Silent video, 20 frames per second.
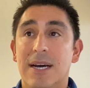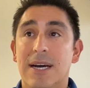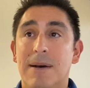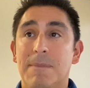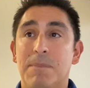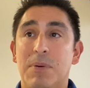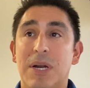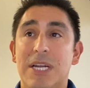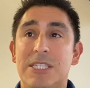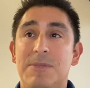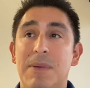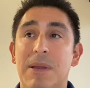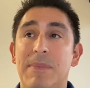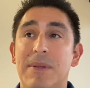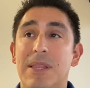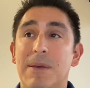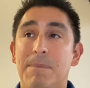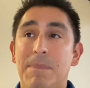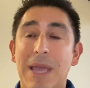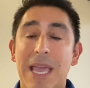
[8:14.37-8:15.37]
perhaps maybe
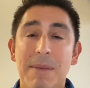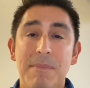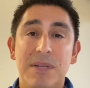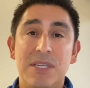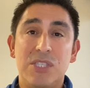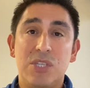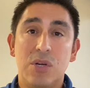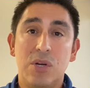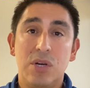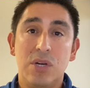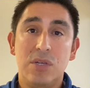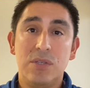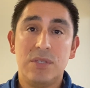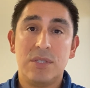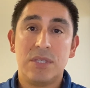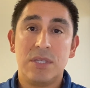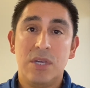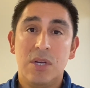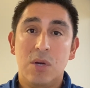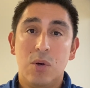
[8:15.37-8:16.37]
the payment
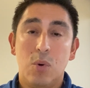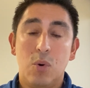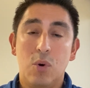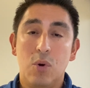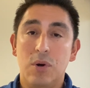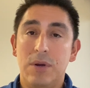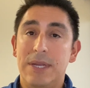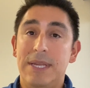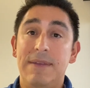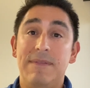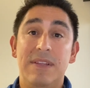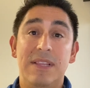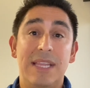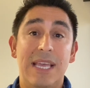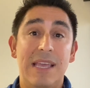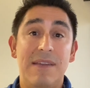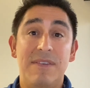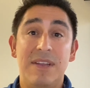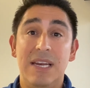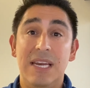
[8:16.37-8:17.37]
terms, or even
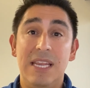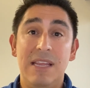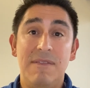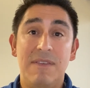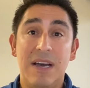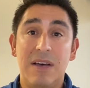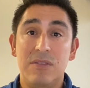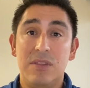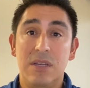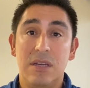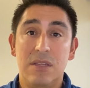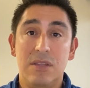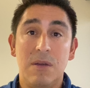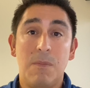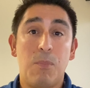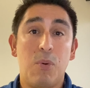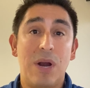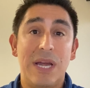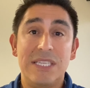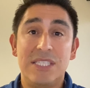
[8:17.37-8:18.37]
they leave out the
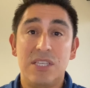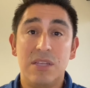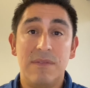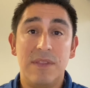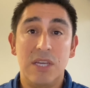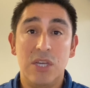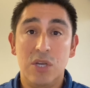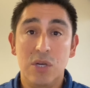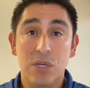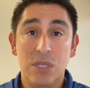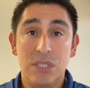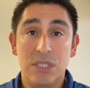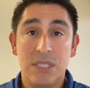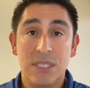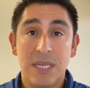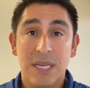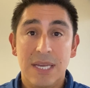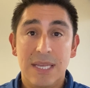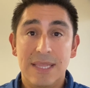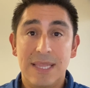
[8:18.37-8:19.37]
price of the goods
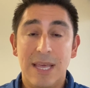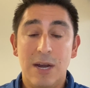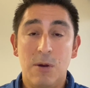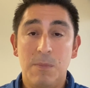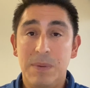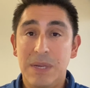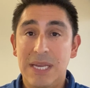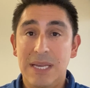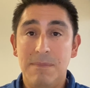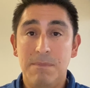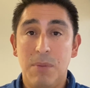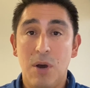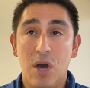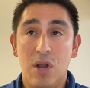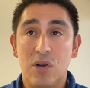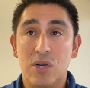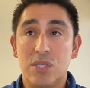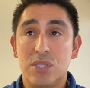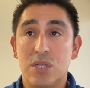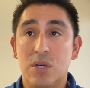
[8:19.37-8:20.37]
that are being bought
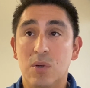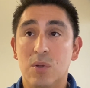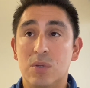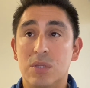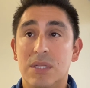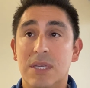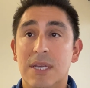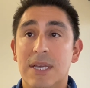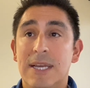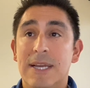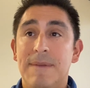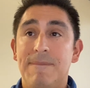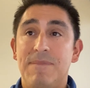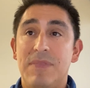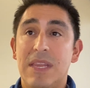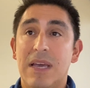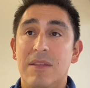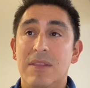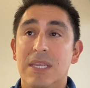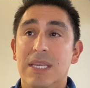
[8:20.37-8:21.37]
or sold.
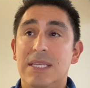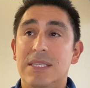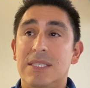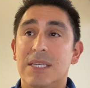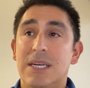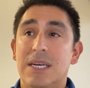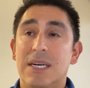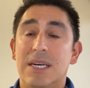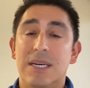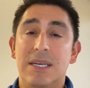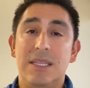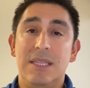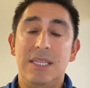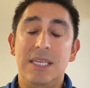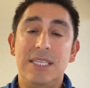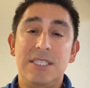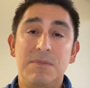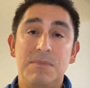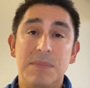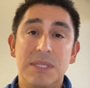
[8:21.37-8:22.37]
Now
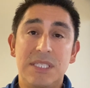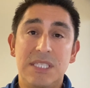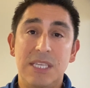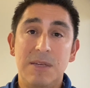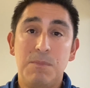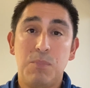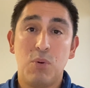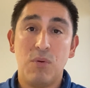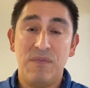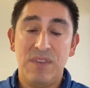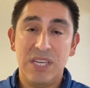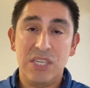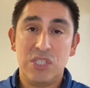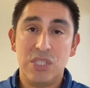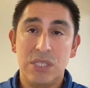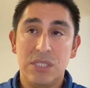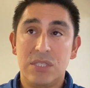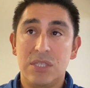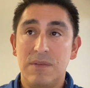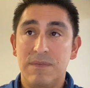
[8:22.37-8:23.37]
these missing
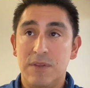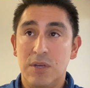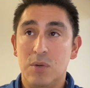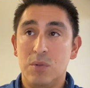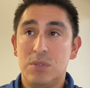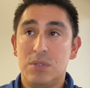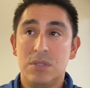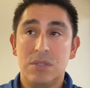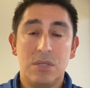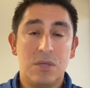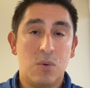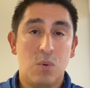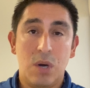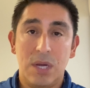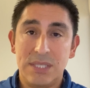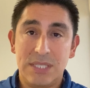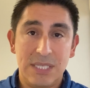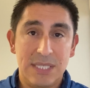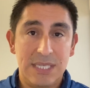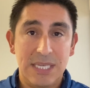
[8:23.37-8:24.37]
provisions of those
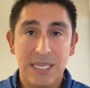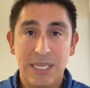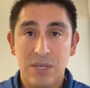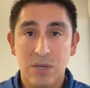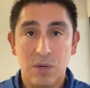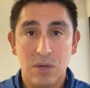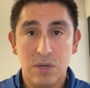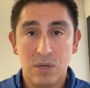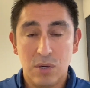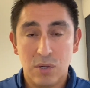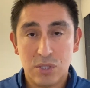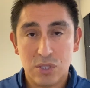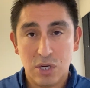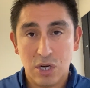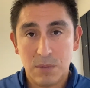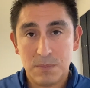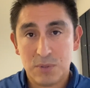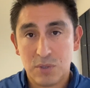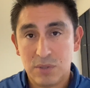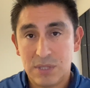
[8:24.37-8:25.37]
quantity or
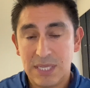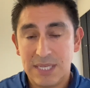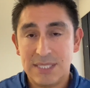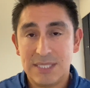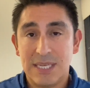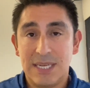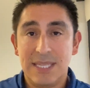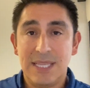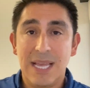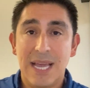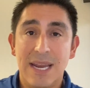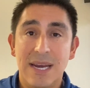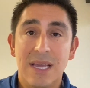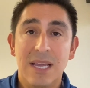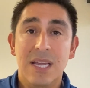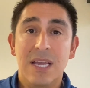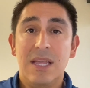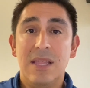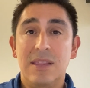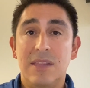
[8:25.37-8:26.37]
terms or things like that,
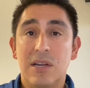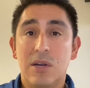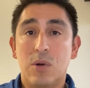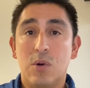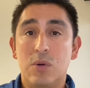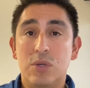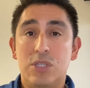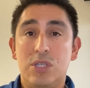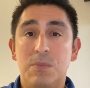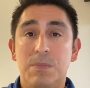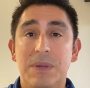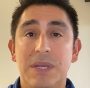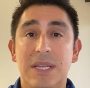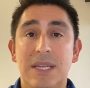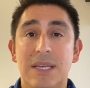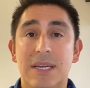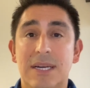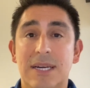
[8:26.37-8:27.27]
they're going to be